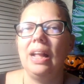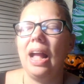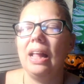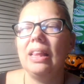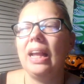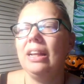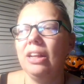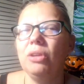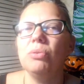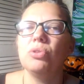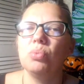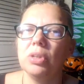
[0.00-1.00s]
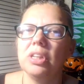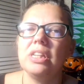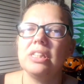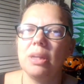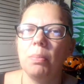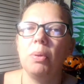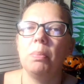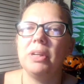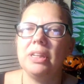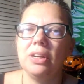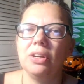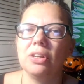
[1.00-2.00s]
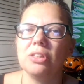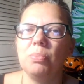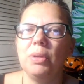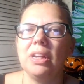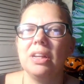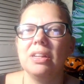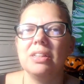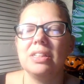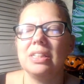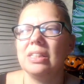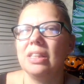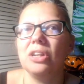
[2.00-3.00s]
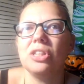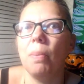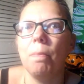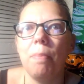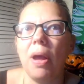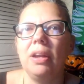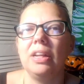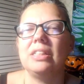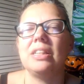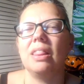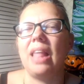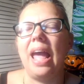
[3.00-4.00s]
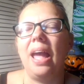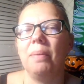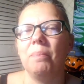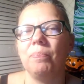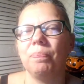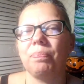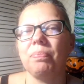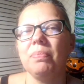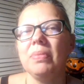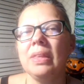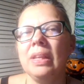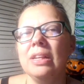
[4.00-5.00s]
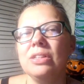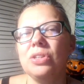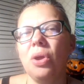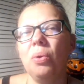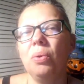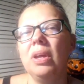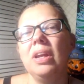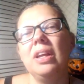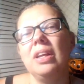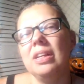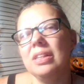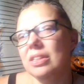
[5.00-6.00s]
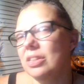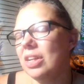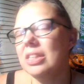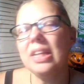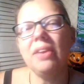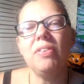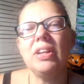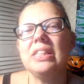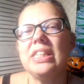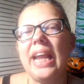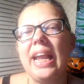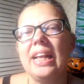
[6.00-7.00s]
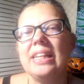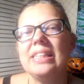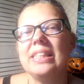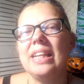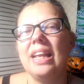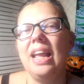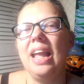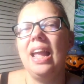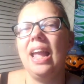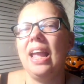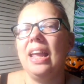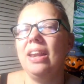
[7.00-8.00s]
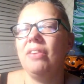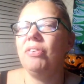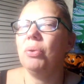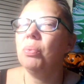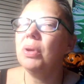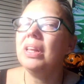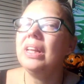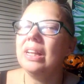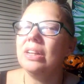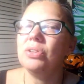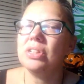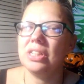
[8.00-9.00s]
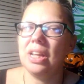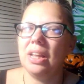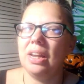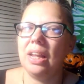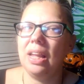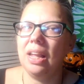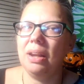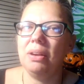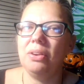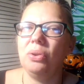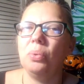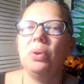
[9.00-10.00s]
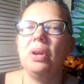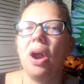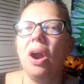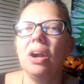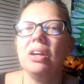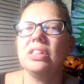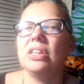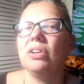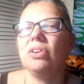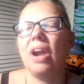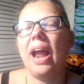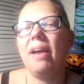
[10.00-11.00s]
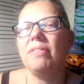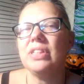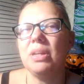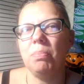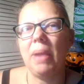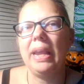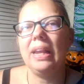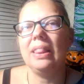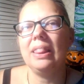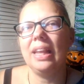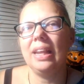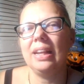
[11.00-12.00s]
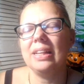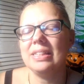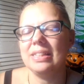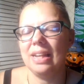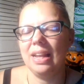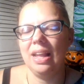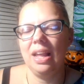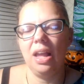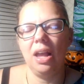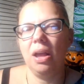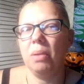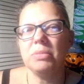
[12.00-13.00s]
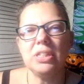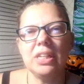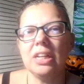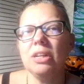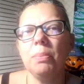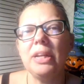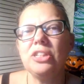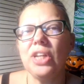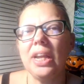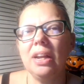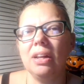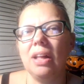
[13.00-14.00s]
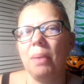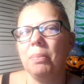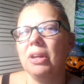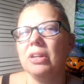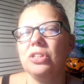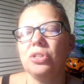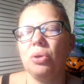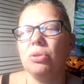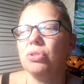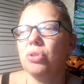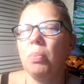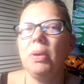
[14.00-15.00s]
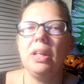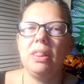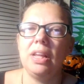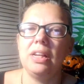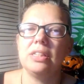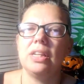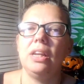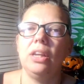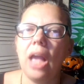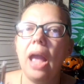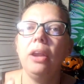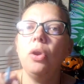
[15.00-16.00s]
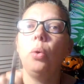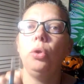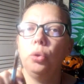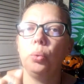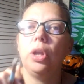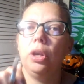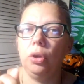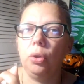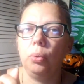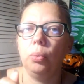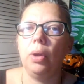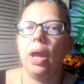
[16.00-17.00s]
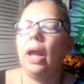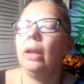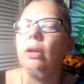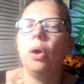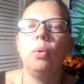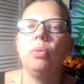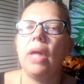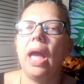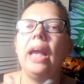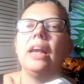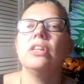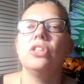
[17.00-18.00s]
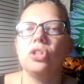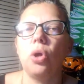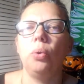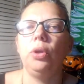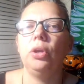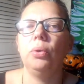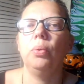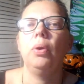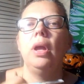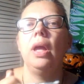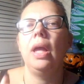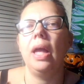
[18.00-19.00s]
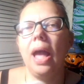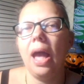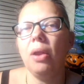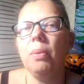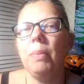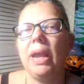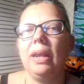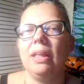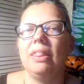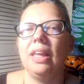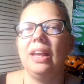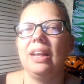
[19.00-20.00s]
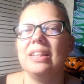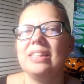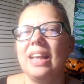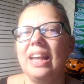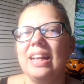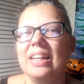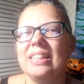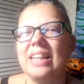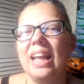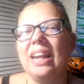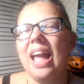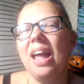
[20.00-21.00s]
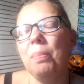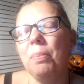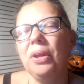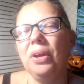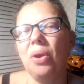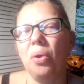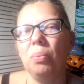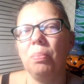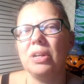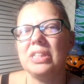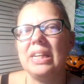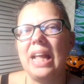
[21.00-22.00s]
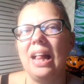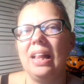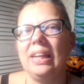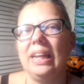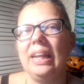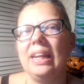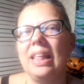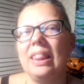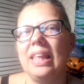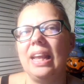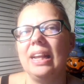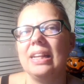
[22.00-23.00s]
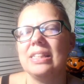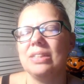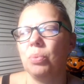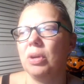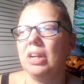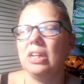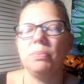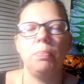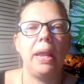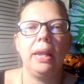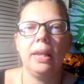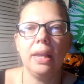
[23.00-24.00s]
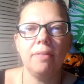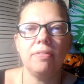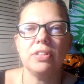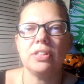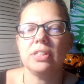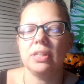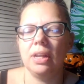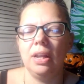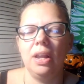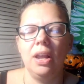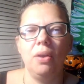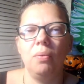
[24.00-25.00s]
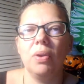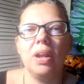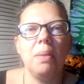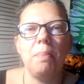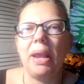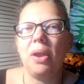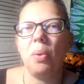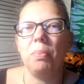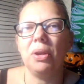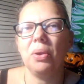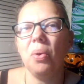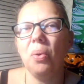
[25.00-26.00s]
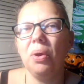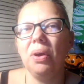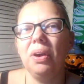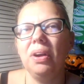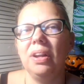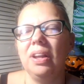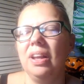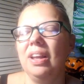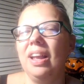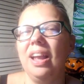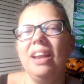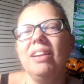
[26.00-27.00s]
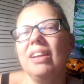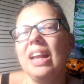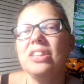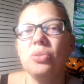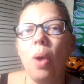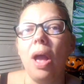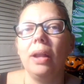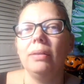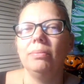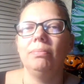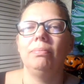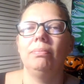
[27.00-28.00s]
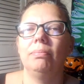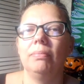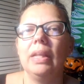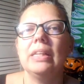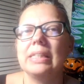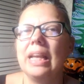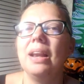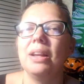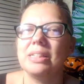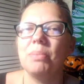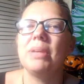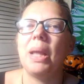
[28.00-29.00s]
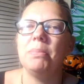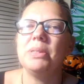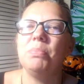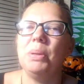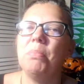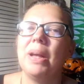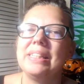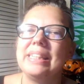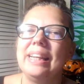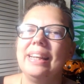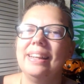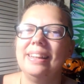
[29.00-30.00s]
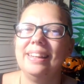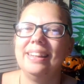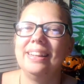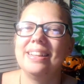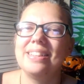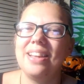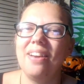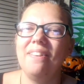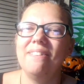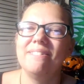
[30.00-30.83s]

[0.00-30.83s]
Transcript: I like to use really simple materials because there's an abundance of that. So just give it a chance. And if you're really interested in doing arts and crafts and making things, stick to my channel. I'm going to show you so many things that I know you can do. I know that I can show you how to make things and how to put your own personality into things. We're going to make gifts. We're going to make home decor. And guess what? It's going to sometimes be messy. So